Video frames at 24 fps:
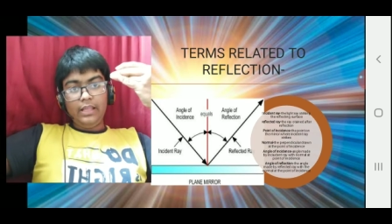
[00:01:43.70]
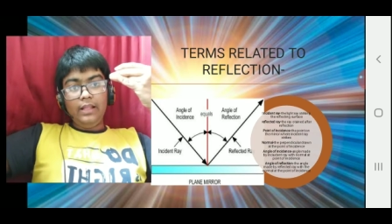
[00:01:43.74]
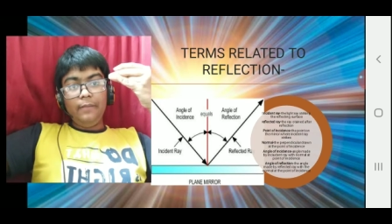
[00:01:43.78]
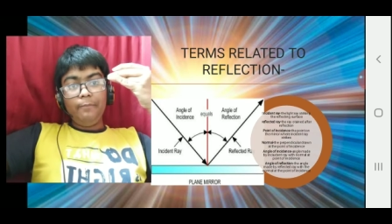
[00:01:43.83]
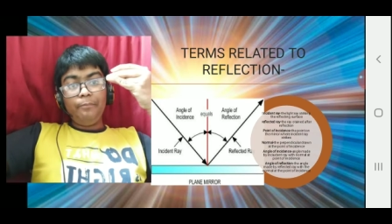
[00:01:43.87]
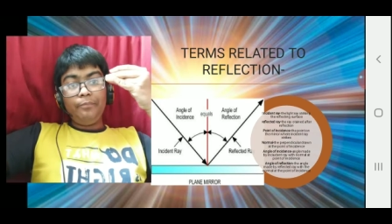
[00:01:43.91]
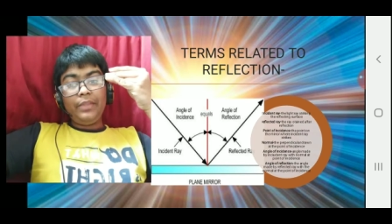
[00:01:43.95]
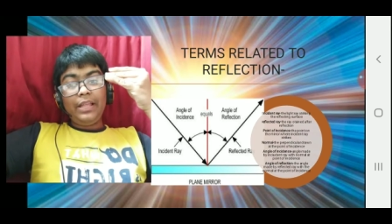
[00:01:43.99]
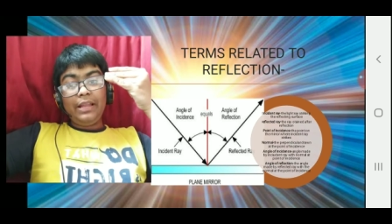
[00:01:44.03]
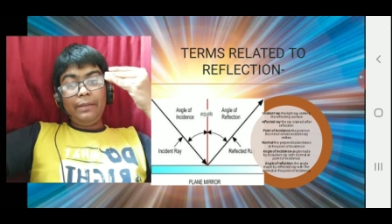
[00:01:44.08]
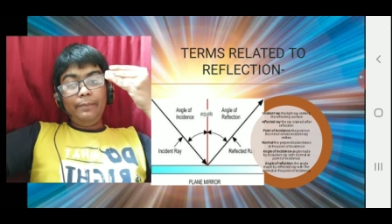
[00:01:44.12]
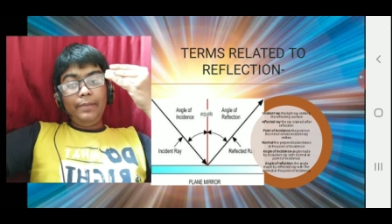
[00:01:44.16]

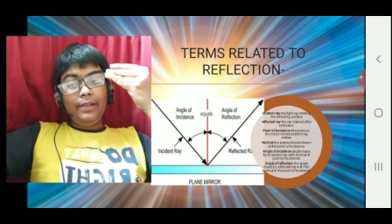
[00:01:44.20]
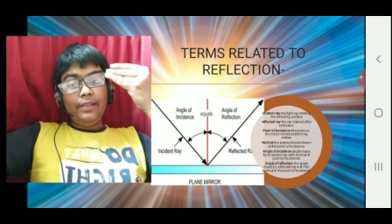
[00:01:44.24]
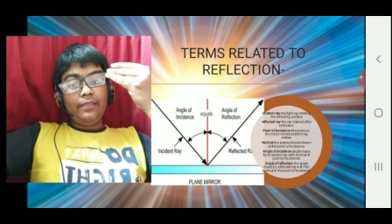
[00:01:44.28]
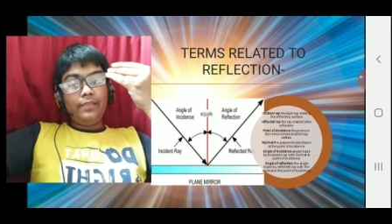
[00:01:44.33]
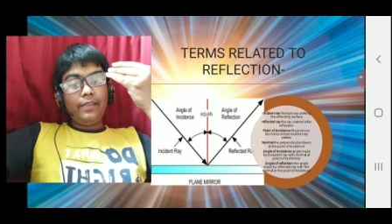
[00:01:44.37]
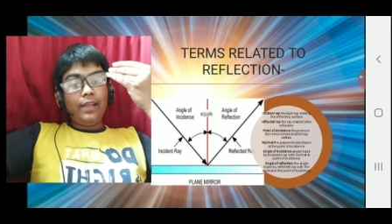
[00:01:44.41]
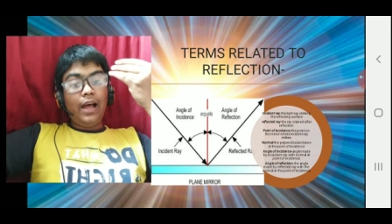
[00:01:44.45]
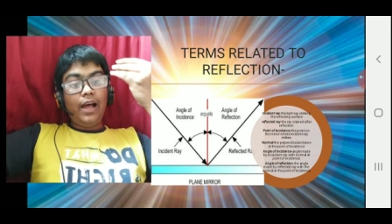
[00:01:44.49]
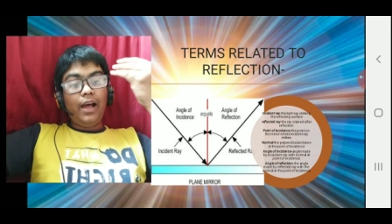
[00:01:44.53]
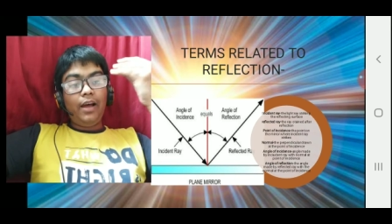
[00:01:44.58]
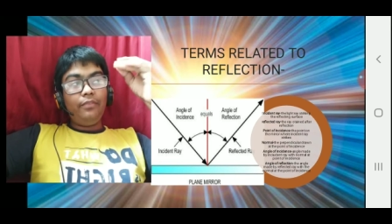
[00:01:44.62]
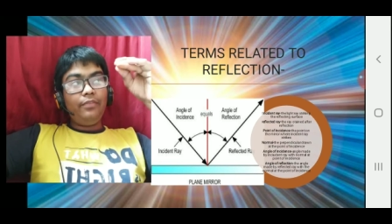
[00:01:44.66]
That means
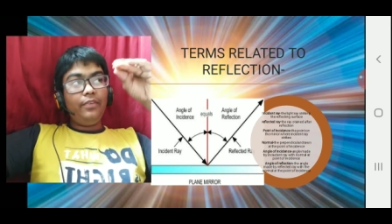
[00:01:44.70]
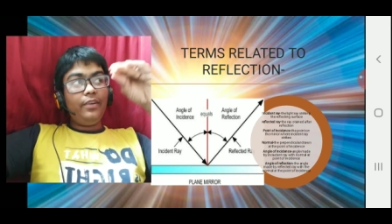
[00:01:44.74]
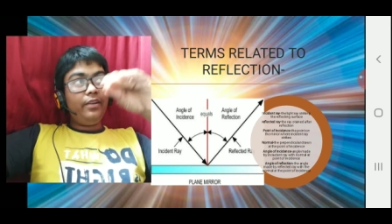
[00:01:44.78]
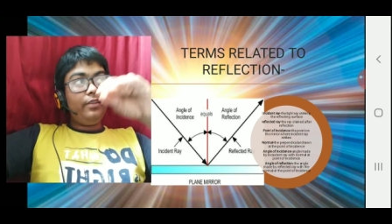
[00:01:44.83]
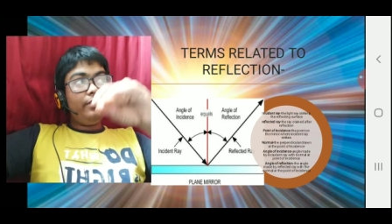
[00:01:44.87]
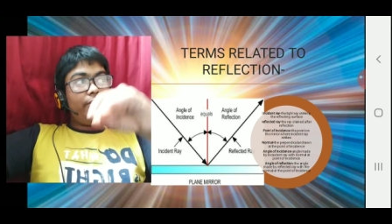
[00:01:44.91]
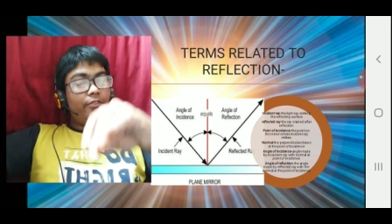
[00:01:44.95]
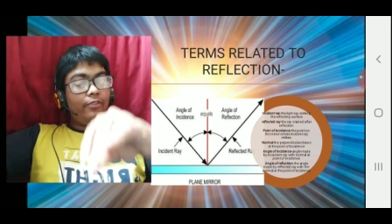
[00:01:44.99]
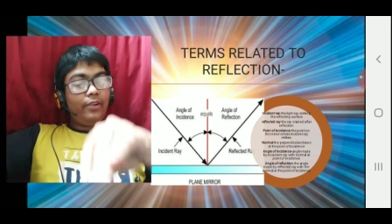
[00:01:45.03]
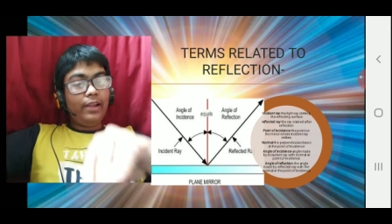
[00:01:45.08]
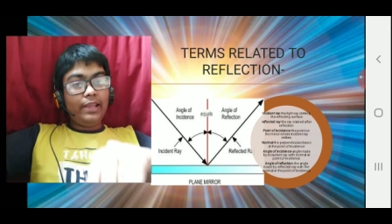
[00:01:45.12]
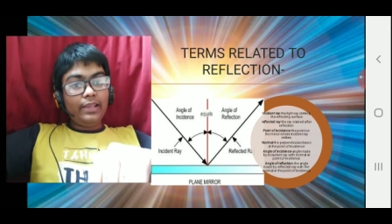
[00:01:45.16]
after
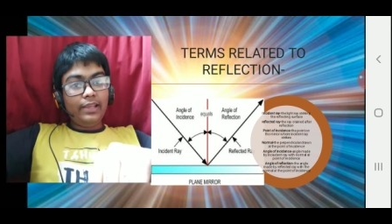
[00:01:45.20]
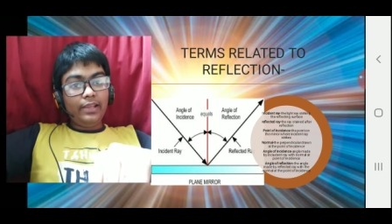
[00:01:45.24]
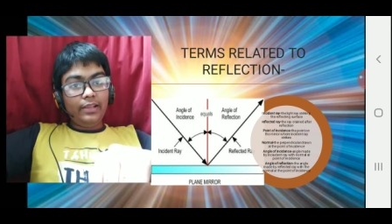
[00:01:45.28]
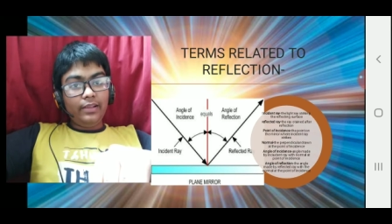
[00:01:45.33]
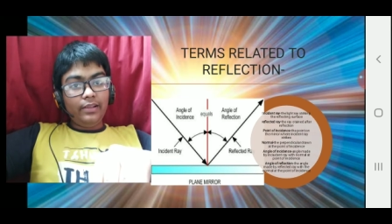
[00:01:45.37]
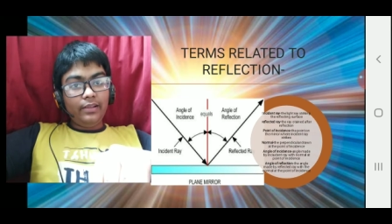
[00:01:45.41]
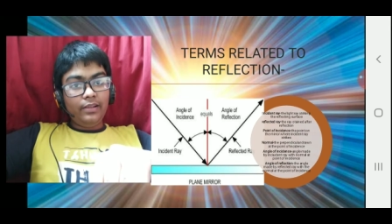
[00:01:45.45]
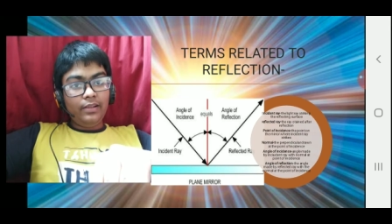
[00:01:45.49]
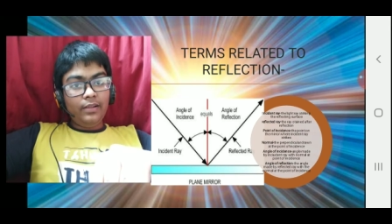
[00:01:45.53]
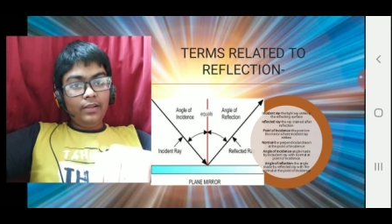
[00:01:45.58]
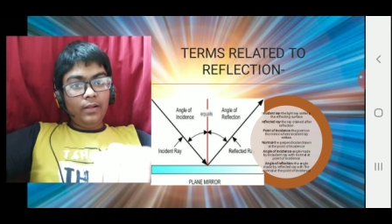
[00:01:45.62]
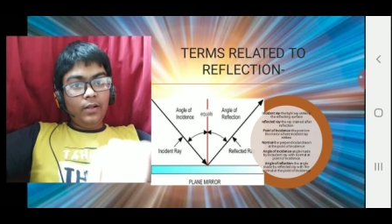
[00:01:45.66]
striking,
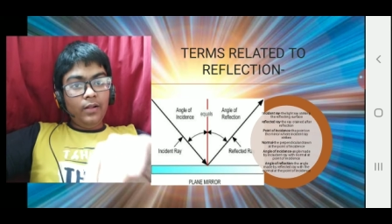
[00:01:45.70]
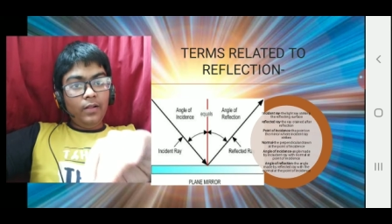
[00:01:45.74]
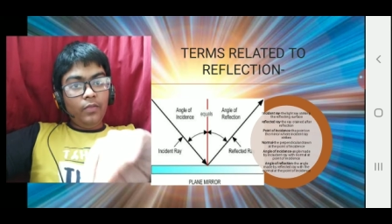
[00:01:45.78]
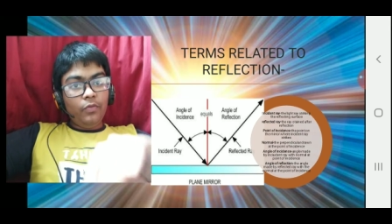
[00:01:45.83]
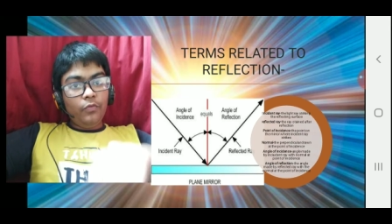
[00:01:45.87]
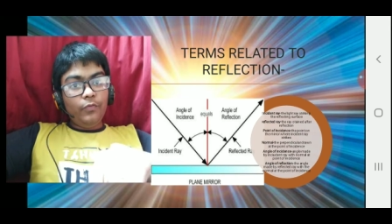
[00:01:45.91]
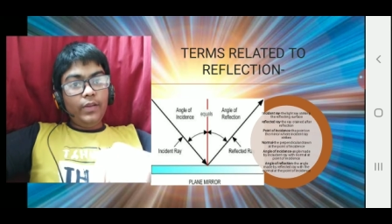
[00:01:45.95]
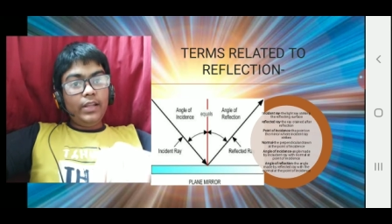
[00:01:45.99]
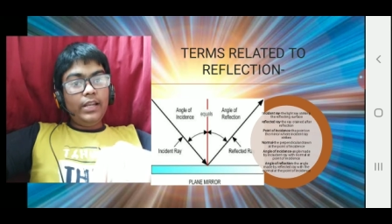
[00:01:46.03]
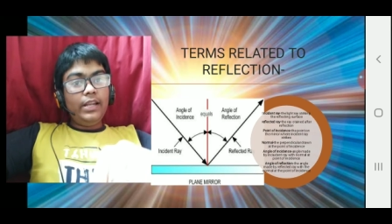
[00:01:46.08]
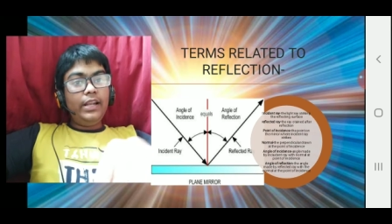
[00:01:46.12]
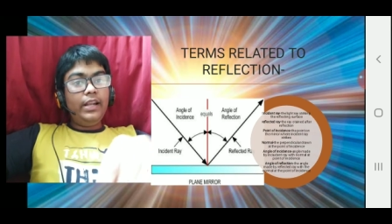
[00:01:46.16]

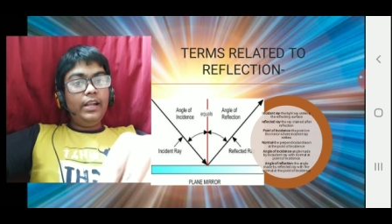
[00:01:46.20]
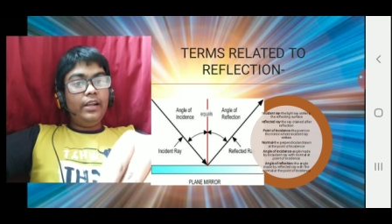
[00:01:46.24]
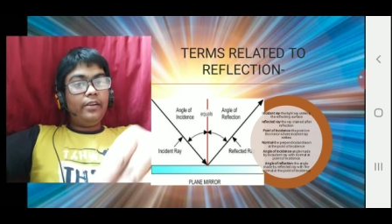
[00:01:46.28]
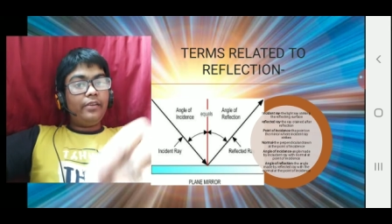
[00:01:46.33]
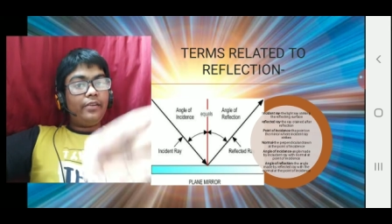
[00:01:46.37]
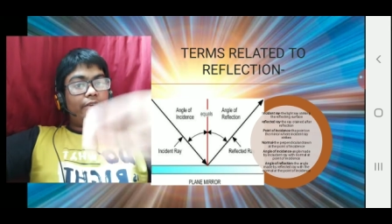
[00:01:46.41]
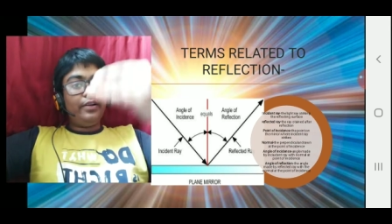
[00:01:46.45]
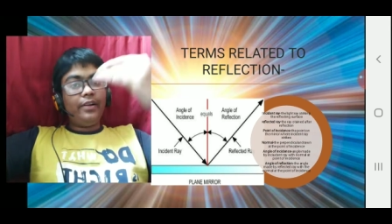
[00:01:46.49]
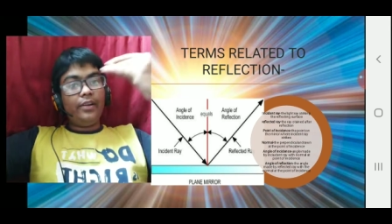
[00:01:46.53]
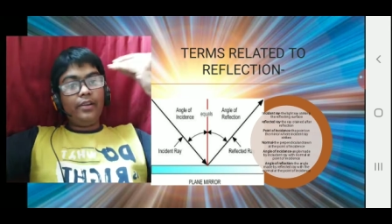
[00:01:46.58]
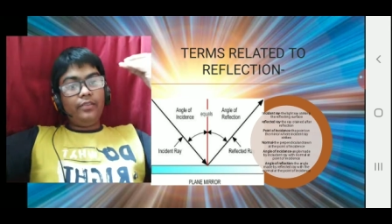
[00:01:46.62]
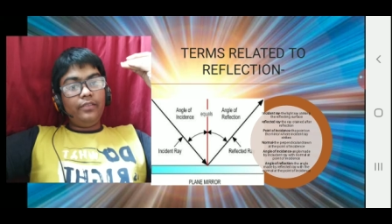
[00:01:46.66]
then it
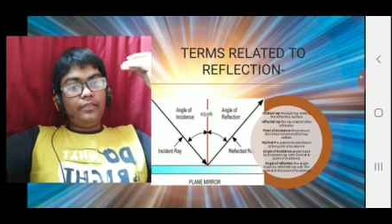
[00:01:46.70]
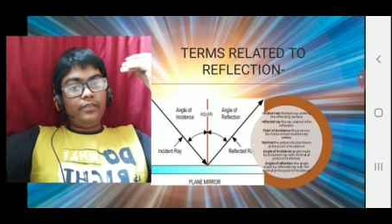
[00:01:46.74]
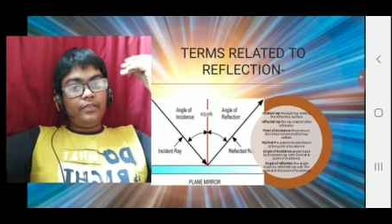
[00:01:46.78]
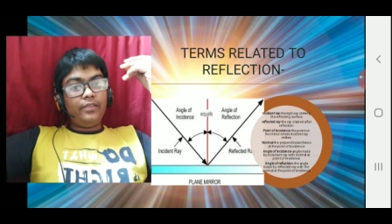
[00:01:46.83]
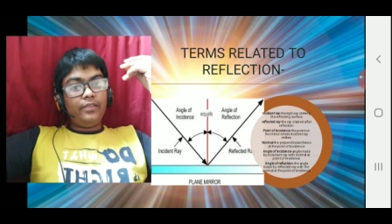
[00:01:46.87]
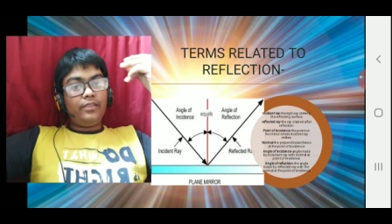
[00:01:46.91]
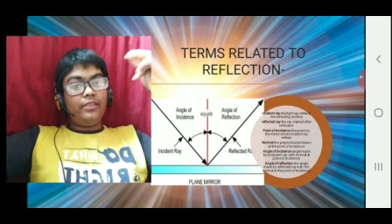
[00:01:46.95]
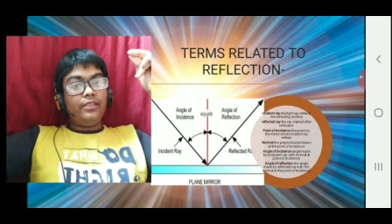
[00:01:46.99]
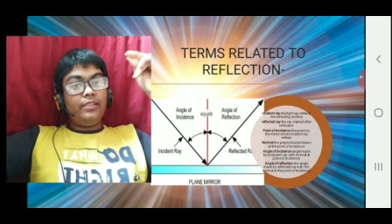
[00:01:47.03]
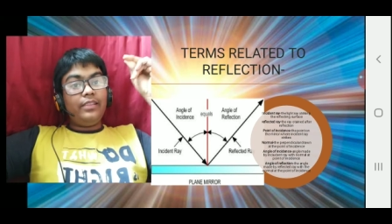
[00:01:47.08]
returns.